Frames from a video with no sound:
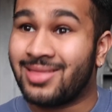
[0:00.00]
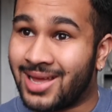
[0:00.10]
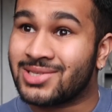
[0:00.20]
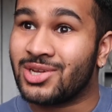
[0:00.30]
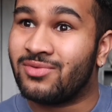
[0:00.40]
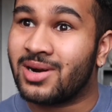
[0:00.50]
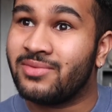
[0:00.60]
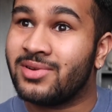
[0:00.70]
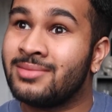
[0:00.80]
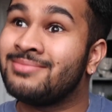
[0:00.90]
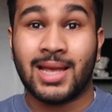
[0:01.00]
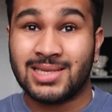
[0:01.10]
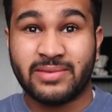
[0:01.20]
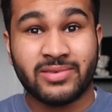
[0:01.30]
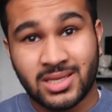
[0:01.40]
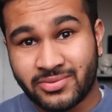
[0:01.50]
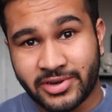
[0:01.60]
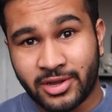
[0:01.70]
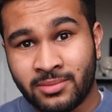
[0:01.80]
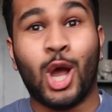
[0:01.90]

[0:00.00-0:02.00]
That's So Raven. That is it for this video.